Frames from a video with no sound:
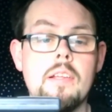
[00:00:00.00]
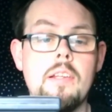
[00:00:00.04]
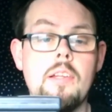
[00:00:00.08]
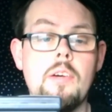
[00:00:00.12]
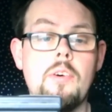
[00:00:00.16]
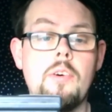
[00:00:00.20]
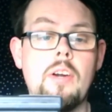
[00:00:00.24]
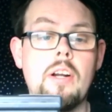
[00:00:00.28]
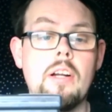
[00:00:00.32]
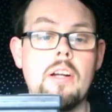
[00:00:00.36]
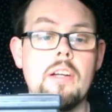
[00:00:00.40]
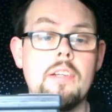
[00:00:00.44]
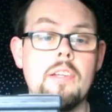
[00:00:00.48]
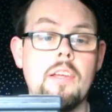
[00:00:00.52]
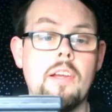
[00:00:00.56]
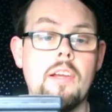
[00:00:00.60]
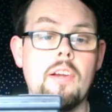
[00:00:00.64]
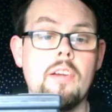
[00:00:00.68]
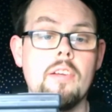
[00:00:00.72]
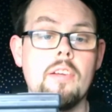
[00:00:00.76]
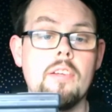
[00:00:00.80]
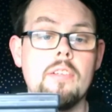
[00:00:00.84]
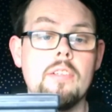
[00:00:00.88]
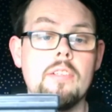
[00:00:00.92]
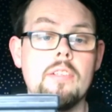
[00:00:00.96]
lower.
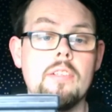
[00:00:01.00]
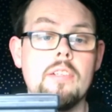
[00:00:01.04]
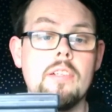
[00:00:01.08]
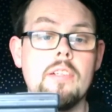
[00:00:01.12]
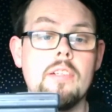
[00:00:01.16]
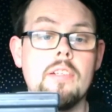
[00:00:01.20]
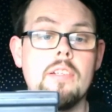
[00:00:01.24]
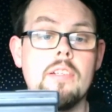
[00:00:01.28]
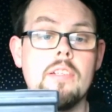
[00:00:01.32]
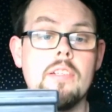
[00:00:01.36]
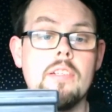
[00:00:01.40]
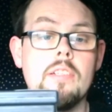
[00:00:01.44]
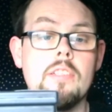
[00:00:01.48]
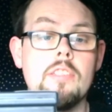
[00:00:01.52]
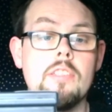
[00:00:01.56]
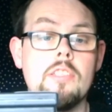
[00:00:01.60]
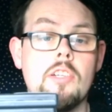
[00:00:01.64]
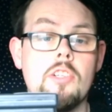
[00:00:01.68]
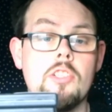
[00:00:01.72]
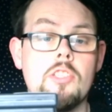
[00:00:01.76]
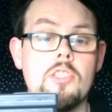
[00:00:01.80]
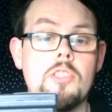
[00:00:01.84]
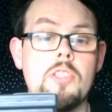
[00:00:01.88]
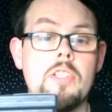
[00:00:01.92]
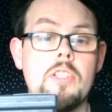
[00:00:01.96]
There.
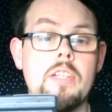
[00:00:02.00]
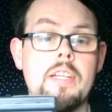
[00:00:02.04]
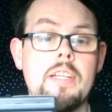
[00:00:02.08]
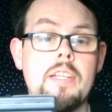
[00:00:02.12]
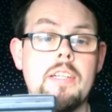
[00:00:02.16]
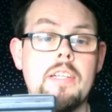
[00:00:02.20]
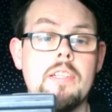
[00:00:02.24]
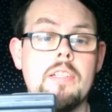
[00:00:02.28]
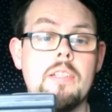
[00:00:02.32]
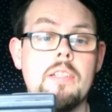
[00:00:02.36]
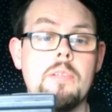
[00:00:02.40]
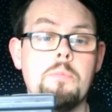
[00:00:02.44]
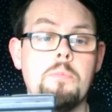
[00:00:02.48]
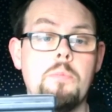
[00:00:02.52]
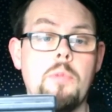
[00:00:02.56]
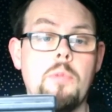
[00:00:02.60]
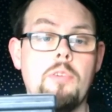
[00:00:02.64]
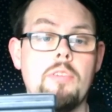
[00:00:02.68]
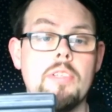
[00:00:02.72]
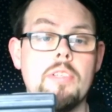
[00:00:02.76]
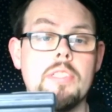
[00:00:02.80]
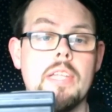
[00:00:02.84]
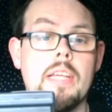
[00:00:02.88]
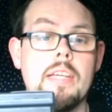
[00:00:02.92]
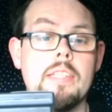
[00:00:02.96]
So that's three
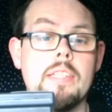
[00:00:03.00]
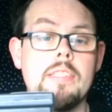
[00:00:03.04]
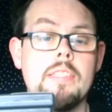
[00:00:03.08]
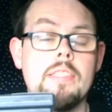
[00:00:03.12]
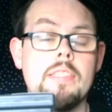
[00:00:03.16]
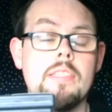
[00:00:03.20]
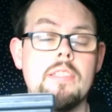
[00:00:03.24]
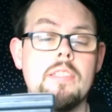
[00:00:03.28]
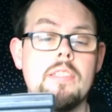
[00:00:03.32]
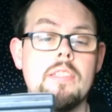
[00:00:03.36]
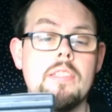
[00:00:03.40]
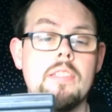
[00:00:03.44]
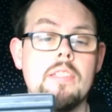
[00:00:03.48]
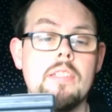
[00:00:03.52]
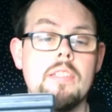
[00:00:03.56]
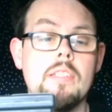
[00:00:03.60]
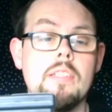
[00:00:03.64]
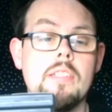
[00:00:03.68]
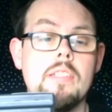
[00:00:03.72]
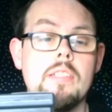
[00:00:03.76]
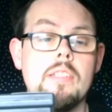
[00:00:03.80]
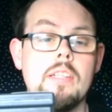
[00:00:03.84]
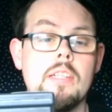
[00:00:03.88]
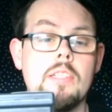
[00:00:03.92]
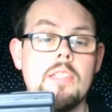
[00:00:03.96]
movies less
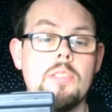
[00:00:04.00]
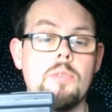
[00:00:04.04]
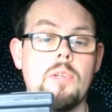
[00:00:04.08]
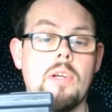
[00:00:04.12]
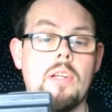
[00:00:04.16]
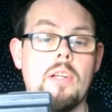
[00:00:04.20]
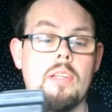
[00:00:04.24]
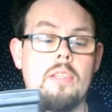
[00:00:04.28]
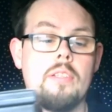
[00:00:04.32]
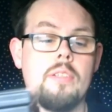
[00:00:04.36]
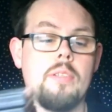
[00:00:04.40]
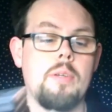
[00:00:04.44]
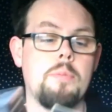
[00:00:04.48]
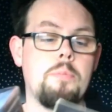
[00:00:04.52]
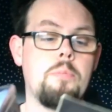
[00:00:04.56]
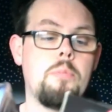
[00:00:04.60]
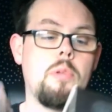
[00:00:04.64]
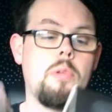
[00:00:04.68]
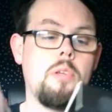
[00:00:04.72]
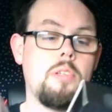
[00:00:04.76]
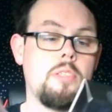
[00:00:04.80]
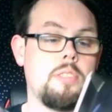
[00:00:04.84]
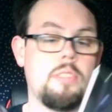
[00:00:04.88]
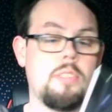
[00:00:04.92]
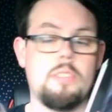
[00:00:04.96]
as well.
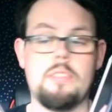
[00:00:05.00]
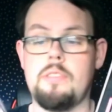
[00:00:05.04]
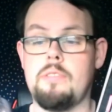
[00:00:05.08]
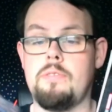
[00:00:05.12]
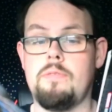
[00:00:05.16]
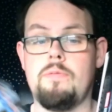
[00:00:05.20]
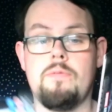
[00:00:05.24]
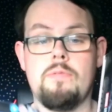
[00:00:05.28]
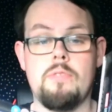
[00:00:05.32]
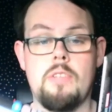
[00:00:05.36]
Plus...